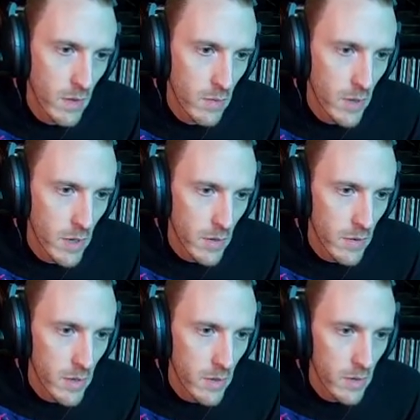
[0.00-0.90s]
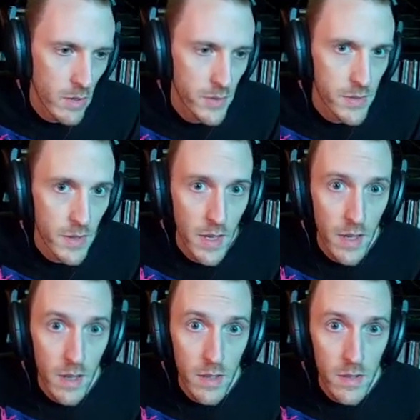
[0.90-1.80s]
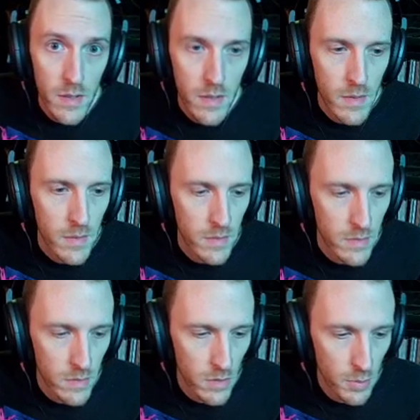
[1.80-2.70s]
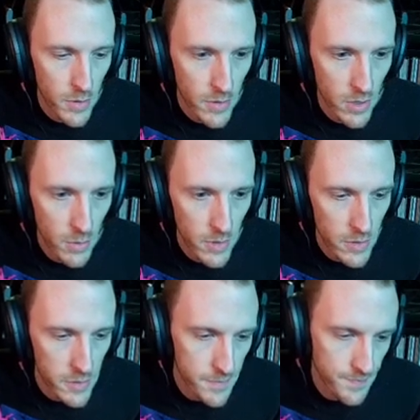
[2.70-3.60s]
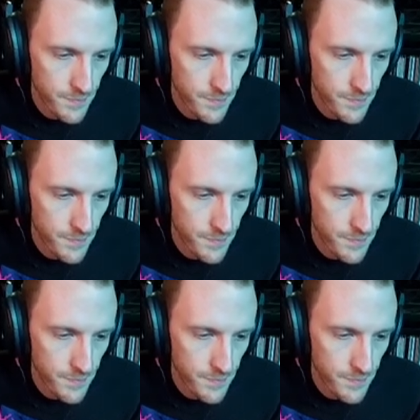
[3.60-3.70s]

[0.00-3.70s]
We are going to close that, open our terminal.